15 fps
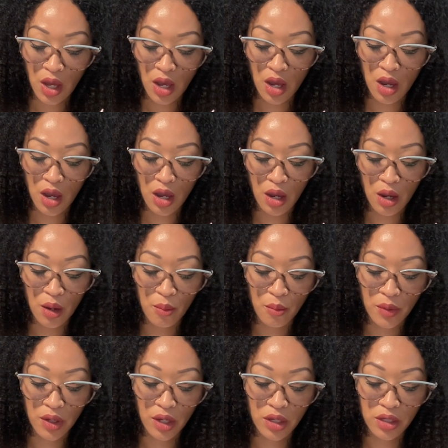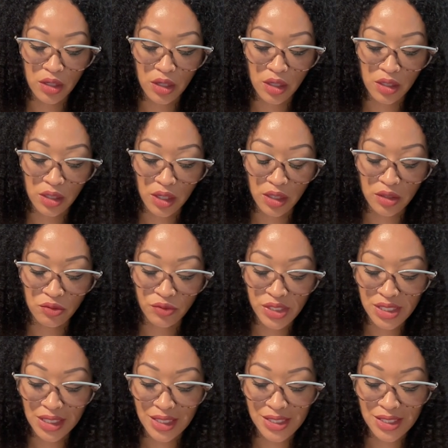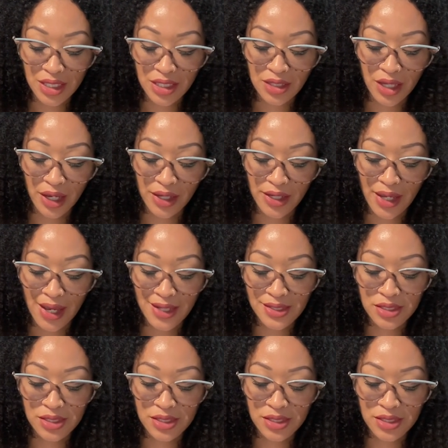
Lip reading: And the reason I say that it has